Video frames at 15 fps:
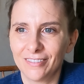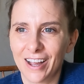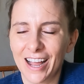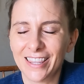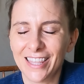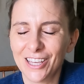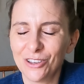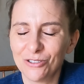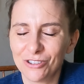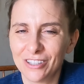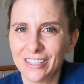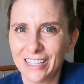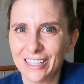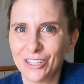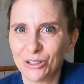I think you
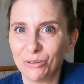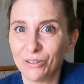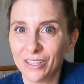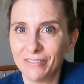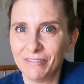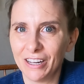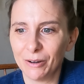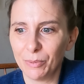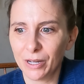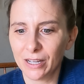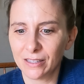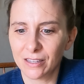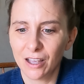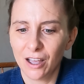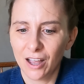should need to go live there,
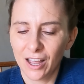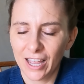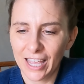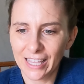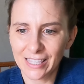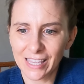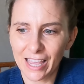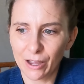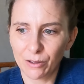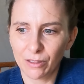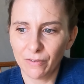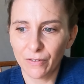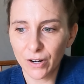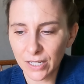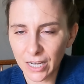because it's like
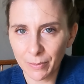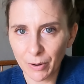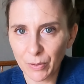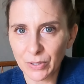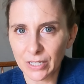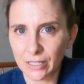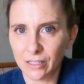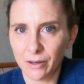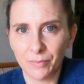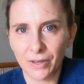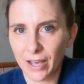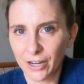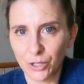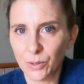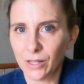the first time I went to Colombia,
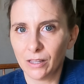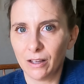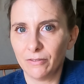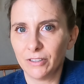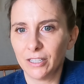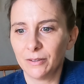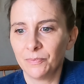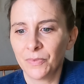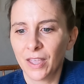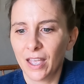I knew I loved it,